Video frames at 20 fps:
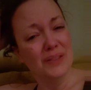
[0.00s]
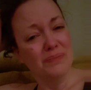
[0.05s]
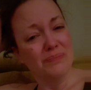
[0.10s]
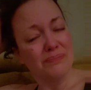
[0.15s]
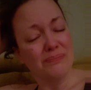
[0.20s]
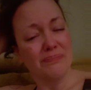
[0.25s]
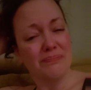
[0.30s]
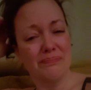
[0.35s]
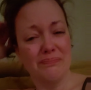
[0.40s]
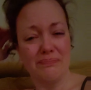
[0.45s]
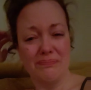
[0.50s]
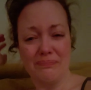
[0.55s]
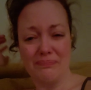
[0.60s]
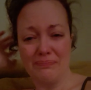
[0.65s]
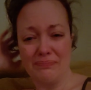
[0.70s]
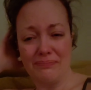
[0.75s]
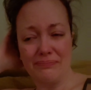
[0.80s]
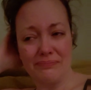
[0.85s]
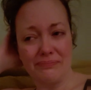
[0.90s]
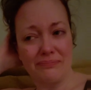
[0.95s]

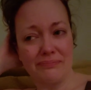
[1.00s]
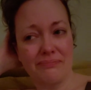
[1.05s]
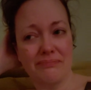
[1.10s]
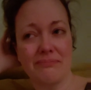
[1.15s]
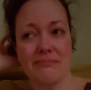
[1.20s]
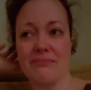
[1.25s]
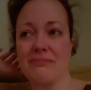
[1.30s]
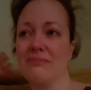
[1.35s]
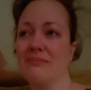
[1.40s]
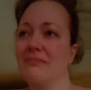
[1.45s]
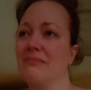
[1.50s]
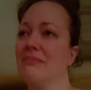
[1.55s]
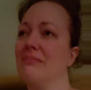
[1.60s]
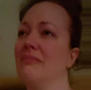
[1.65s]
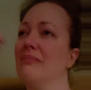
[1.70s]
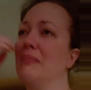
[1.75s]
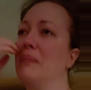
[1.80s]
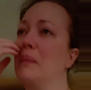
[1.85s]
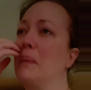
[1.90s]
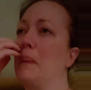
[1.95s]

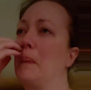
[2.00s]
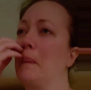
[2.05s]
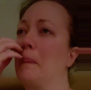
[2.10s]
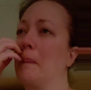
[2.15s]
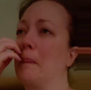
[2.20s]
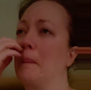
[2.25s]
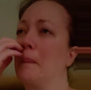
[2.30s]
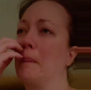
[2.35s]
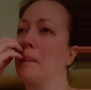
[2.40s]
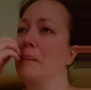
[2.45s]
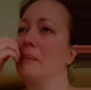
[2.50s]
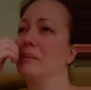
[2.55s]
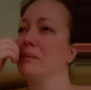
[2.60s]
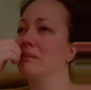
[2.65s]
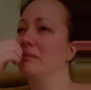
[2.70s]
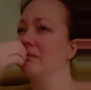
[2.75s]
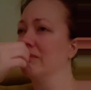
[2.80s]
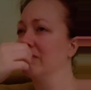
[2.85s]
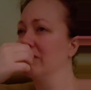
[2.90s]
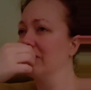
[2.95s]

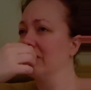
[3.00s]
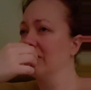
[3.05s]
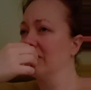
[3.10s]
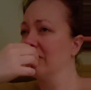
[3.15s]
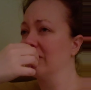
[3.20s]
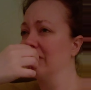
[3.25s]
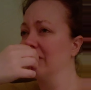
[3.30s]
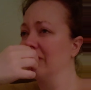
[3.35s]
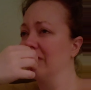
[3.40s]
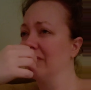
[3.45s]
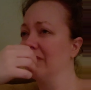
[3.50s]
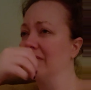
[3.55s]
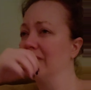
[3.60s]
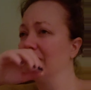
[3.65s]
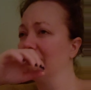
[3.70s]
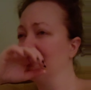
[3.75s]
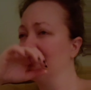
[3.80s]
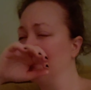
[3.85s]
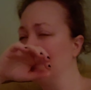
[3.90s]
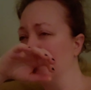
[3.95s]

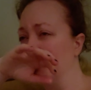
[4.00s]
Nothing is said.